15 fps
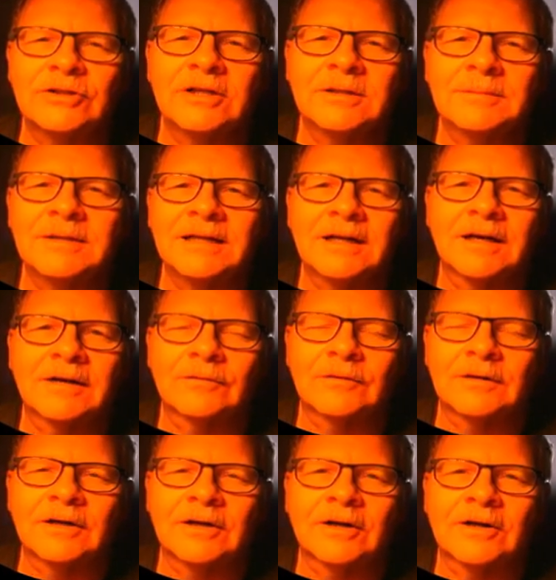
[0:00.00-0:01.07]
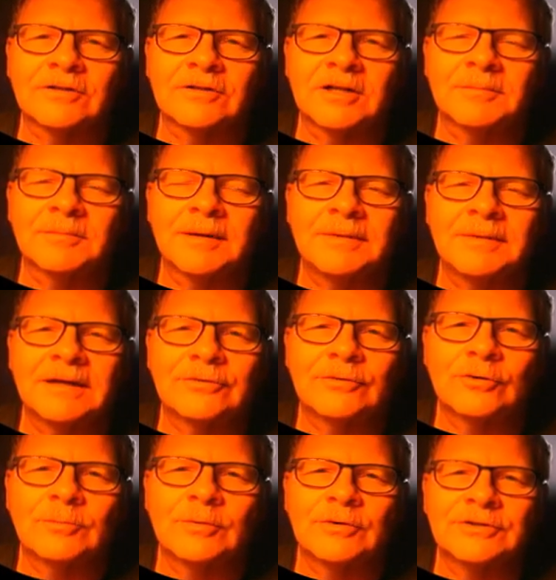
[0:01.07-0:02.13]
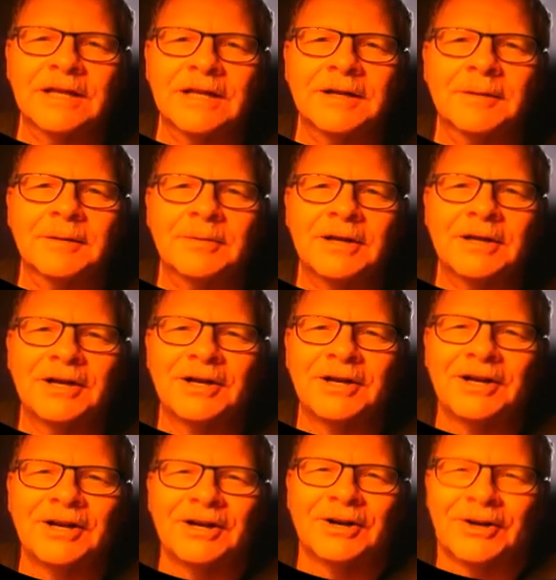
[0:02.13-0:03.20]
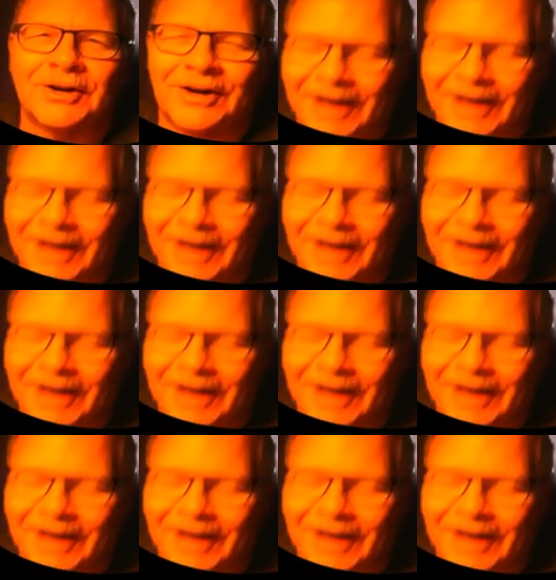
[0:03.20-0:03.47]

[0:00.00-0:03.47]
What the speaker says: you need to be careful here because there may be a trooper sitting up here.